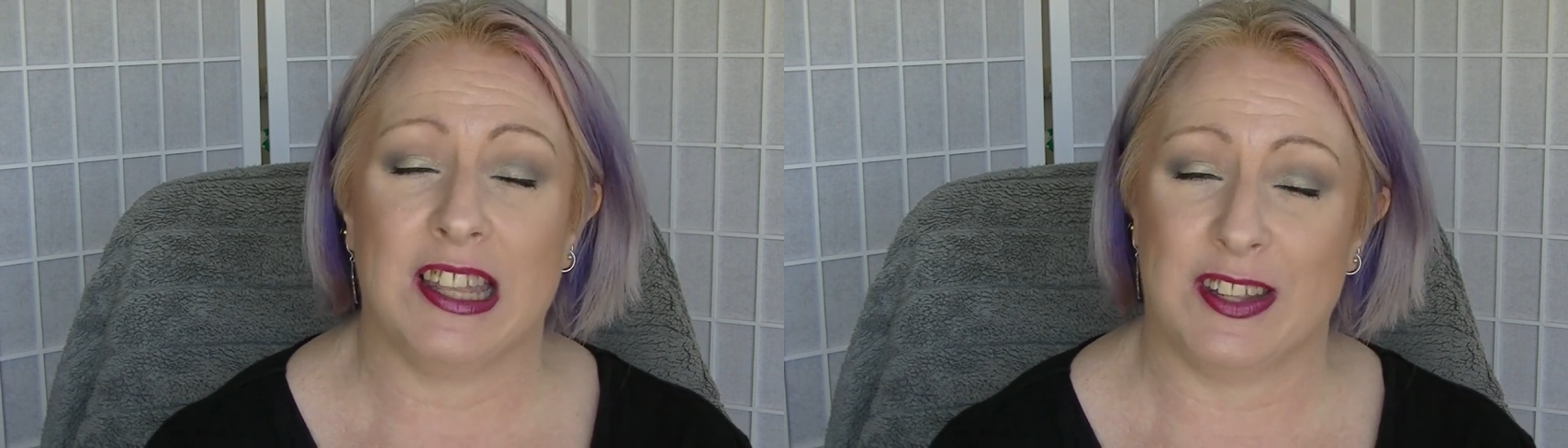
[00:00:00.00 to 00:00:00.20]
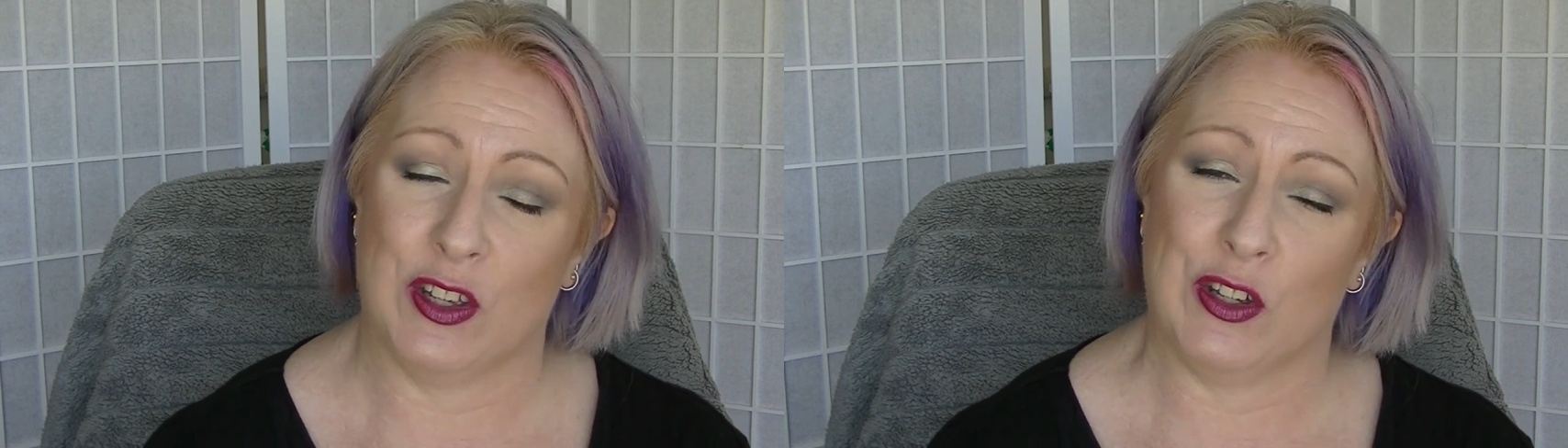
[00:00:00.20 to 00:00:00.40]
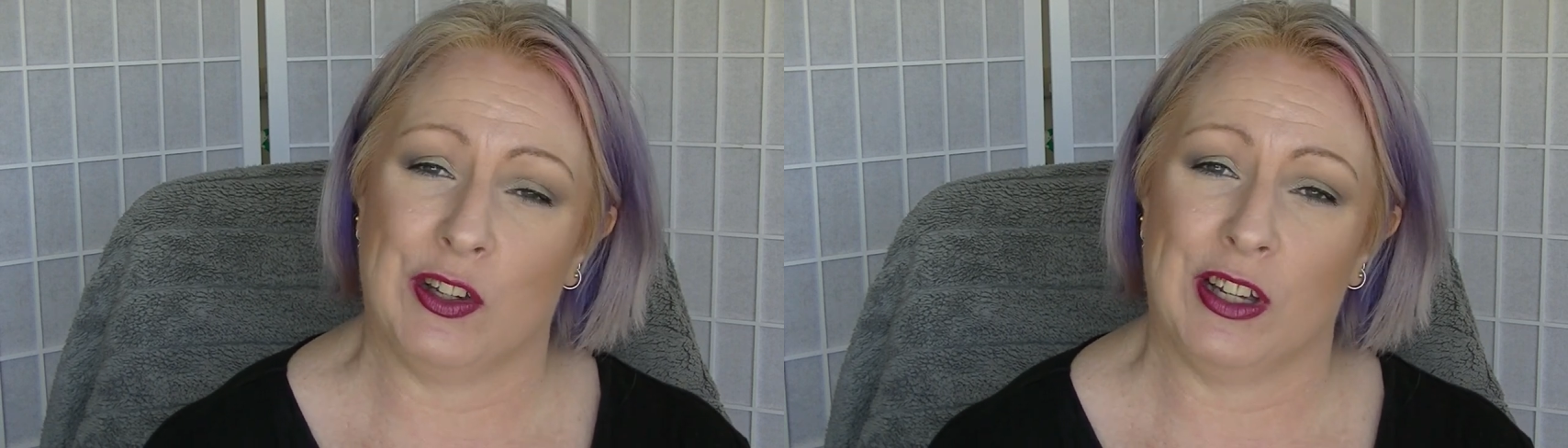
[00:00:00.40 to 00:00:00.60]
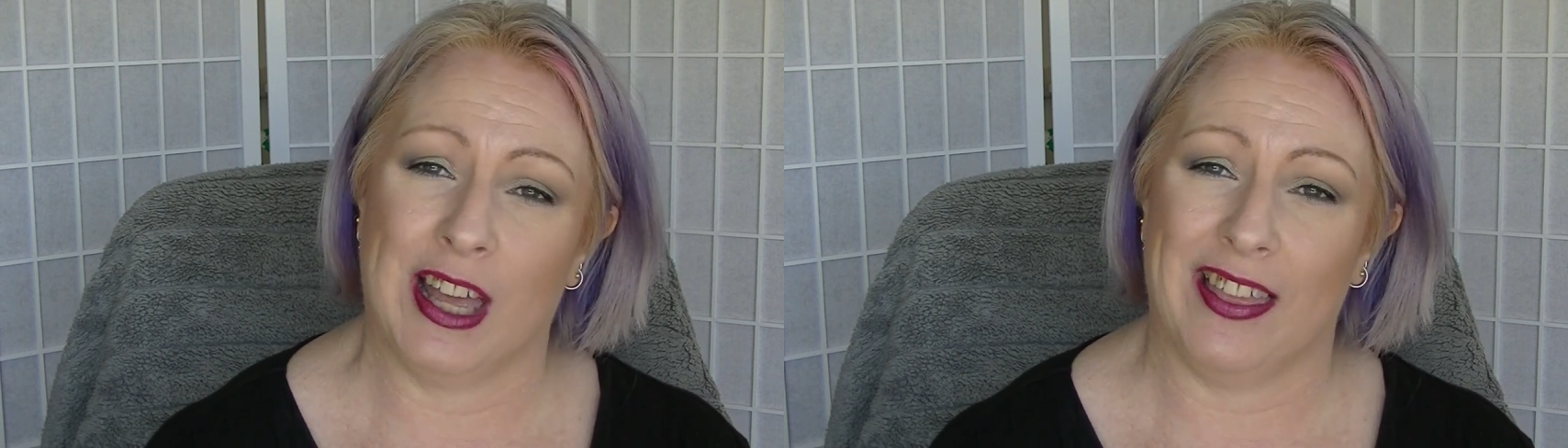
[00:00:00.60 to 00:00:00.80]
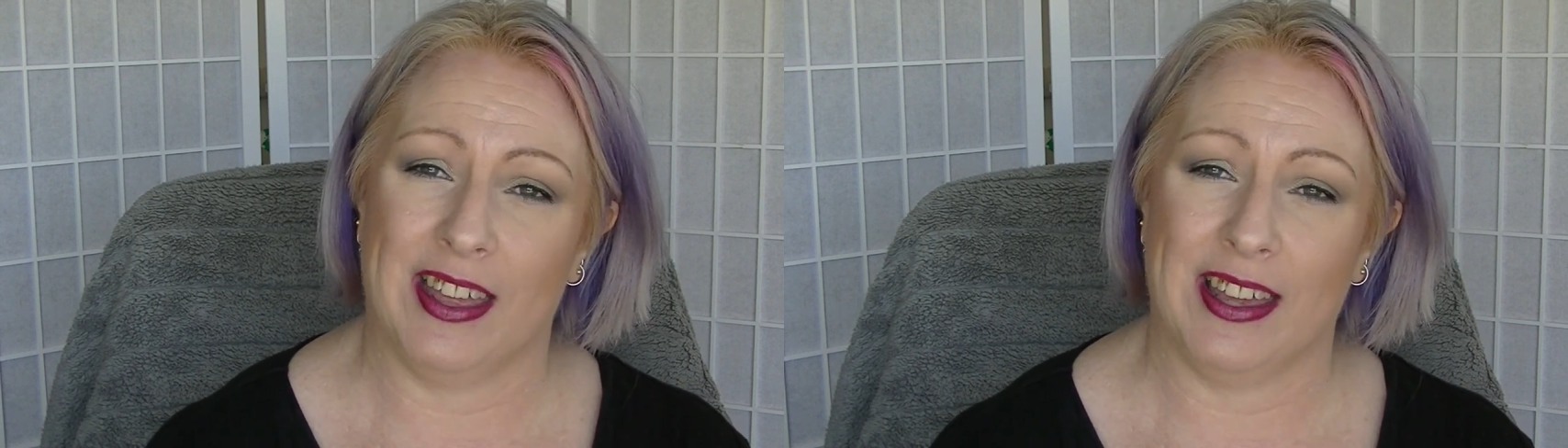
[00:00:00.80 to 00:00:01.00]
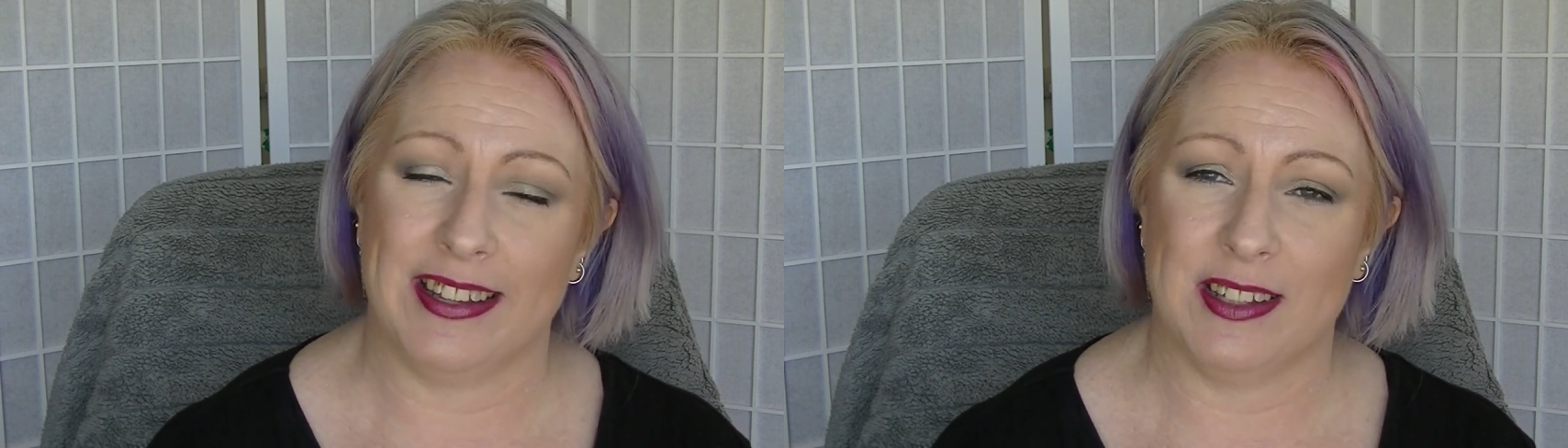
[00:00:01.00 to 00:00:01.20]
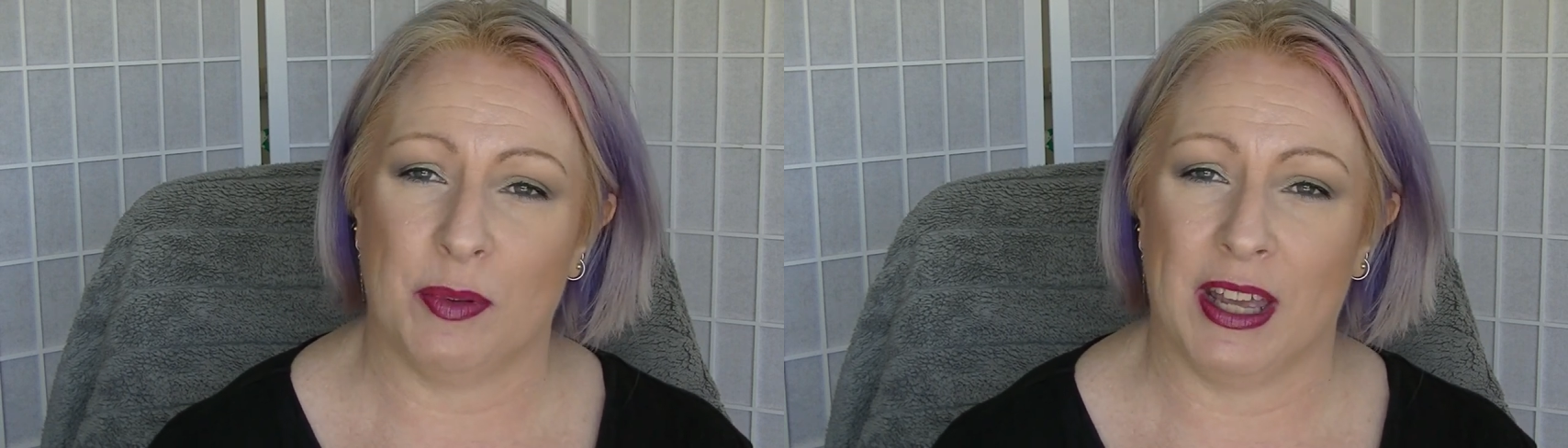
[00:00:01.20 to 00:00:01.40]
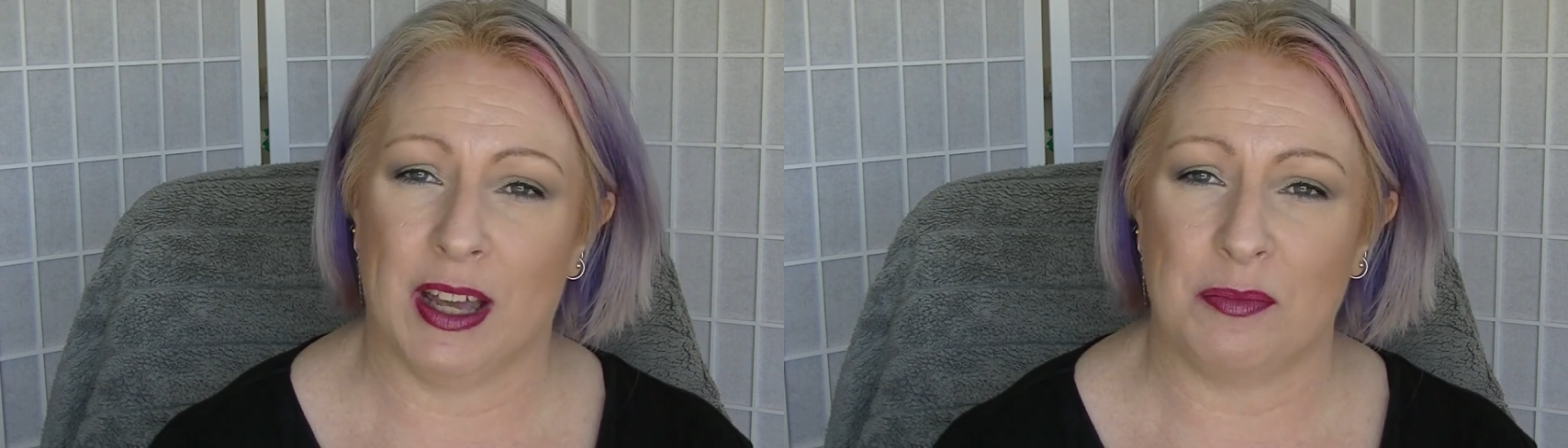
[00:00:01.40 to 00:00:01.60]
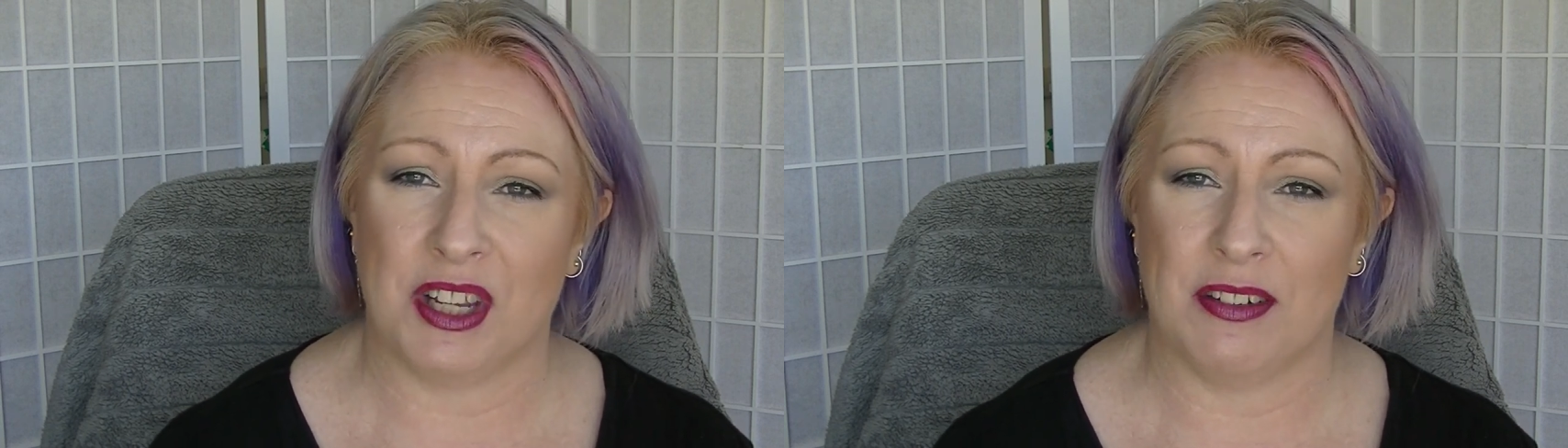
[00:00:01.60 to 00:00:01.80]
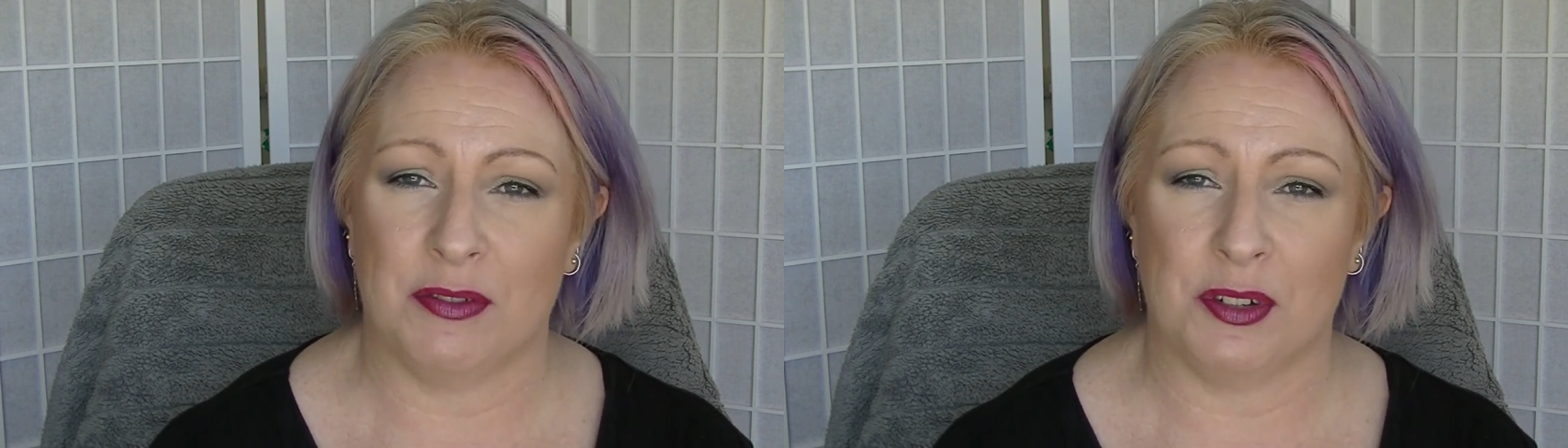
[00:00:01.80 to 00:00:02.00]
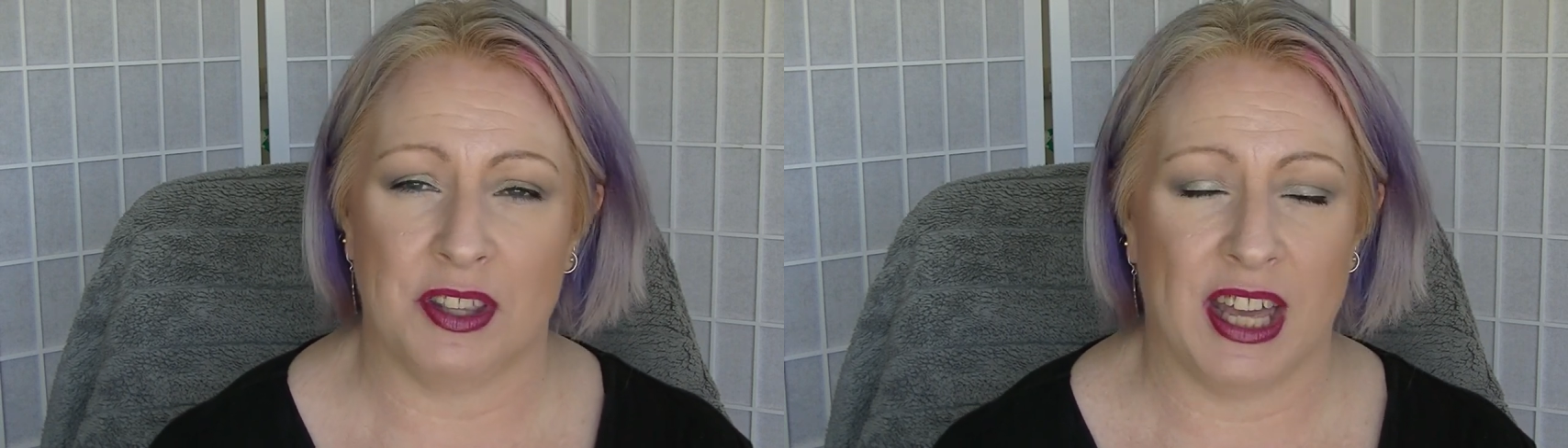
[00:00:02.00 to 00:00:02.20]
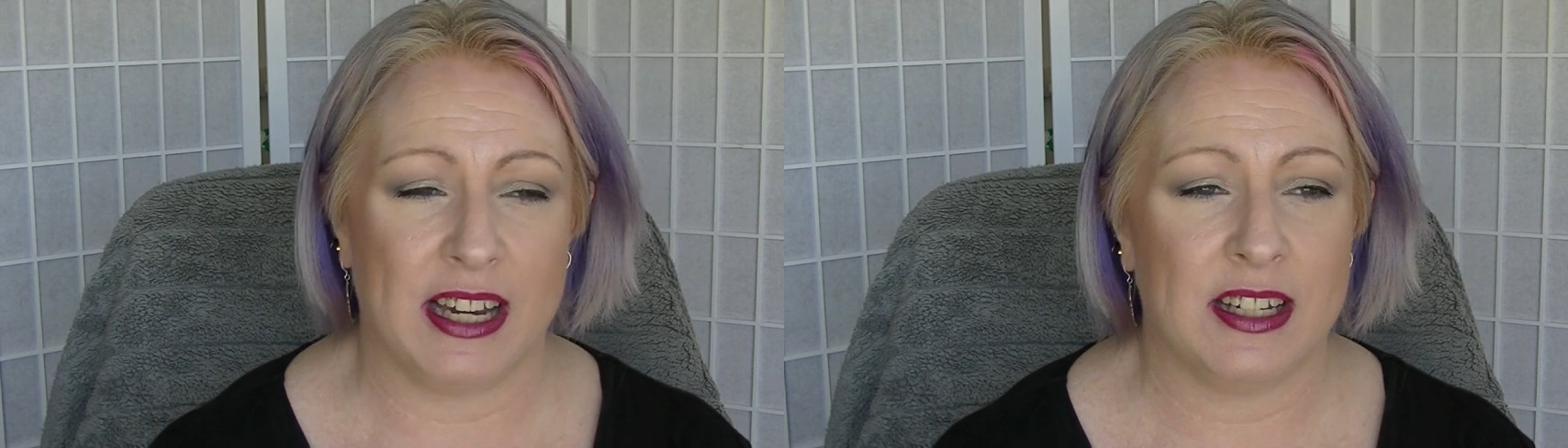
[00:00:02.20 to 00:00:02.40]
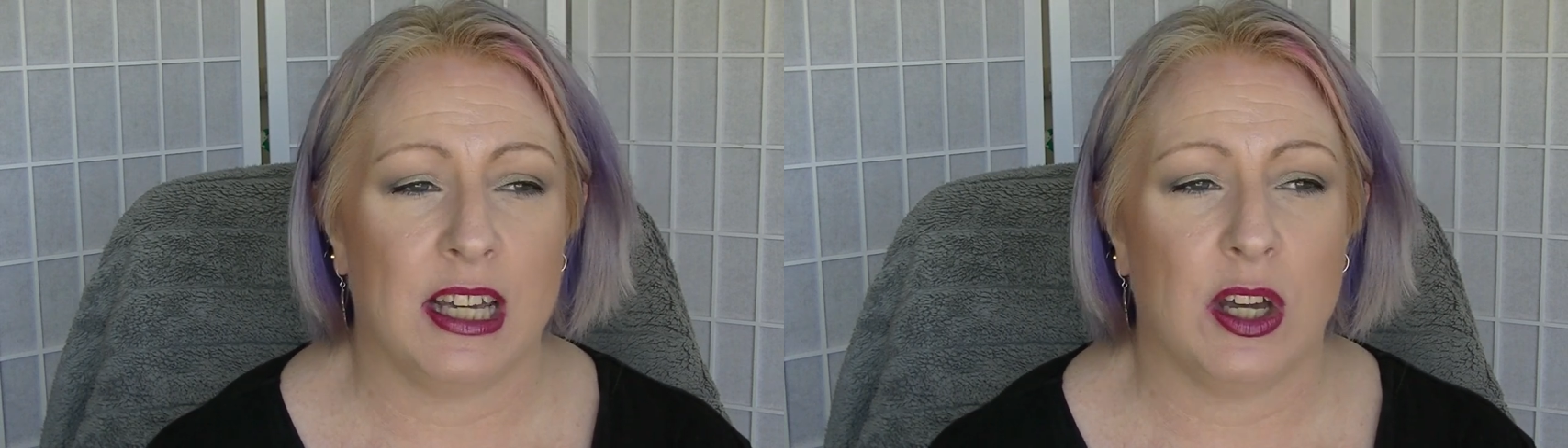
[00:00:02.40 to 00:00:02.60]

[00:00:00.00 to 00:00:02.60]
So that is my update for that.